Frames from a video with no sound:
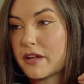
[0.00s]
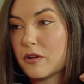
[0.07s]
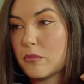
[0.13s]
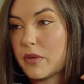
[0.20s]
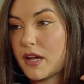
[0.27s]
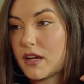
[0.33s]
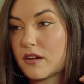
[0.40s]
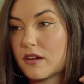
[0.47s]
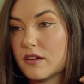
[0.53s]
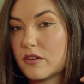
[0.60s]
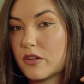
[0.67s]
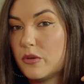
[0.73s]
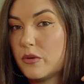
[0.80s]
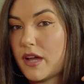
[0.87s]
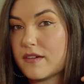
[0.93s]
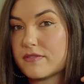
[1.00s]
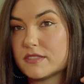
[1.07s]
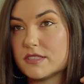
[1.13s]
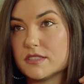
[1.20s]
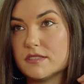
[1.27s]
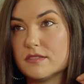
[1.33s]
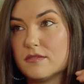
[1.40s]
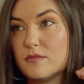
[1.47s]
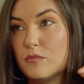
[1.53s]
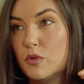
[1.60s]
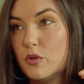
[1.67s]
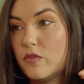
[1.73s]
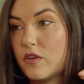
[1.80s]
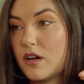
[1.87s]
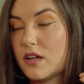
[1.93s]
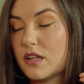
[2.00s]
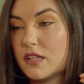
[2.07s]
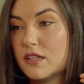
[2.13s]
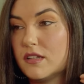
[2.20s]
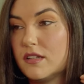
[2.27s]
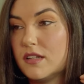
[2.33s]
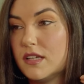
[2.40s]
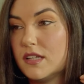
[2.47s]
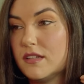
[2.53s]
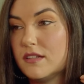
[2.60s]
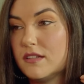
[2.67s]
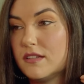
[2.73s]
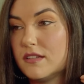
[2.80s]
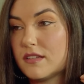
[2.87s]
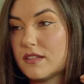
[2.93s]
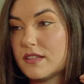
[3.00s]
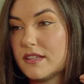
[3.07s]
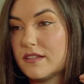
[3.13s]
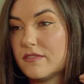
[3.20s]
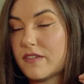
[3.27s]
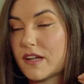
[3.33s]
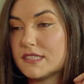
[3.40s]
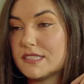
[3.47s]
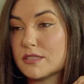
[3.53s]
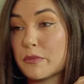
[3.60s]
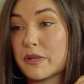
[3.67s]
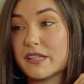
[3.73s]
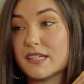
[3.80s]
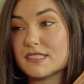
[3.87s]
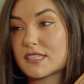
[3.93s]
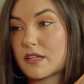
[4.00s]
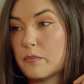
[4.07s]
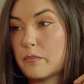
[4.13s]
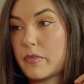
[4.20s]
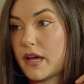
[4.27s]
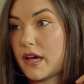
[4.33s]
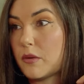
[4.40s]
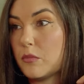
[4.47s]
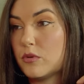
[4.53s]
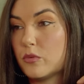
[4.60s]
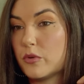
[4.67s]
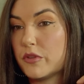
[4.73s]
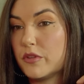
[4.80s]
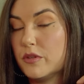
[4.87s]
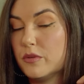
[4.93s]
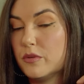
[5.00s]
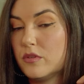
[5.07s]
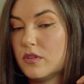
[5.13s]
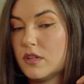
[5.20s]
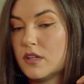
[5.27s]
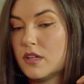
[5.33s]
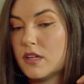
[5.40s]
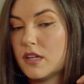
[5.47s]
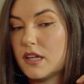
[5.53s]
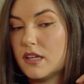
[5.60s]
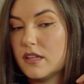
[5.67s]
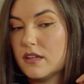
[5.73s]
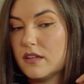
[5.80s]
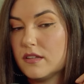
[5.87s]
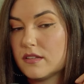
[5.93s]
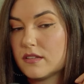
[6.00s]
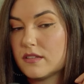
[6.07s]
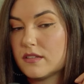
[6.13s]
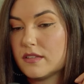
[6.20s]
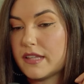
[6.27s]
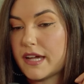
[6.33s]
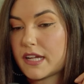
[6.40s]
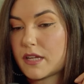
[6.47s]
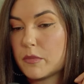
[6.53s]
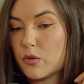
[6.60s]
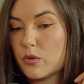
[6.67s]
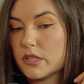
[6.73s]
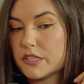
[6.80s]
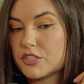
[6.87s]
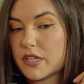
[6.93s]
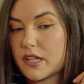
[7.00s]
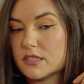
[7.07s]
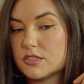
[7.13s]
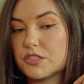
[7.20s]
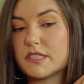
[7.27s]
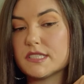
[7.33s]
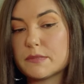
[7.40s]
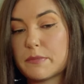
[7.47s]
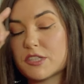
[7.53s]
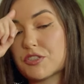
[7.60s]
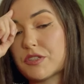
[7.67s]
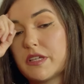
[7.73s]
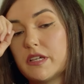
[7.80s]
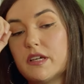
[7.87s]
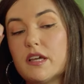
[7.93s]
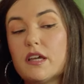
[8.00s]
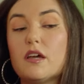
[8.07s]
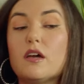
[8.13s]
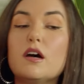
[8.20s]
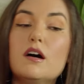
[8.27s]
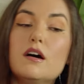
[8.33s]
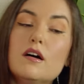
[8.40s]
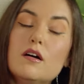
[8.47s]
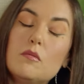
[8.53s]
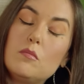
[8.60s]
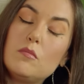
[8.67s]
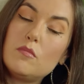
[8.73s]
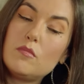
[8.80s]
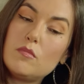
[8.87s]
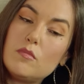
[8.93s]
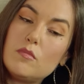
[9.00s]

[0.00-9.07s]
your background you have to move on and and and find somebody that's compatible with you and that can be really challenging especially um,